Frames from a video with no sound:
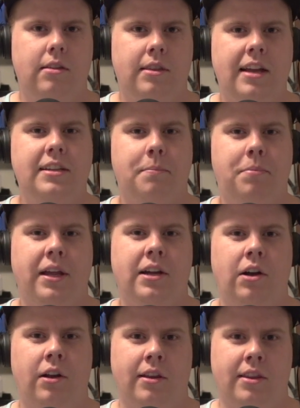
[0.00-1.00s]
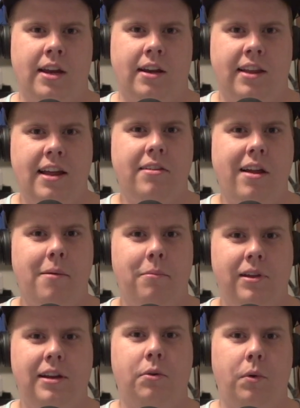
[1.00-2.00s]
That's a play calling thing. That's not a
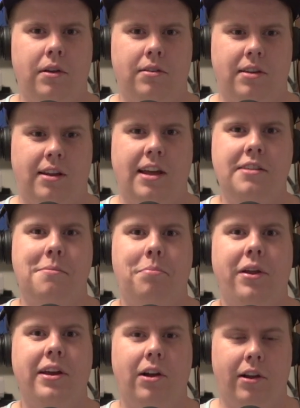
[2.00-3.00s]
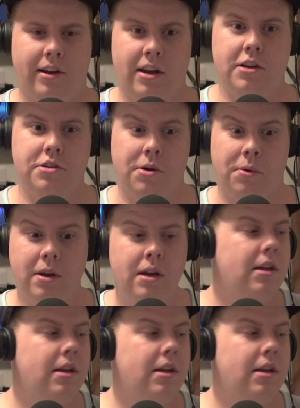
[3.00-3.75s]
Malik Willis thing. That's a play calling issue.